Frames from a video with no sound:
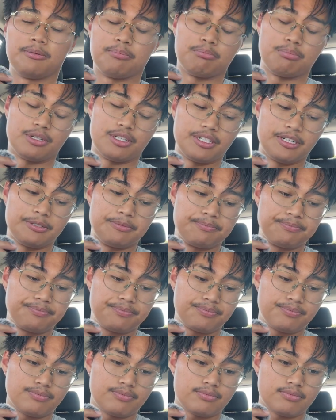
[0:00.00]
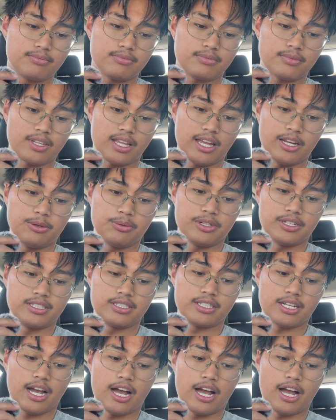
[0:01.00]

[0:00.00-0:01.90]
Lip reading: But, anyways,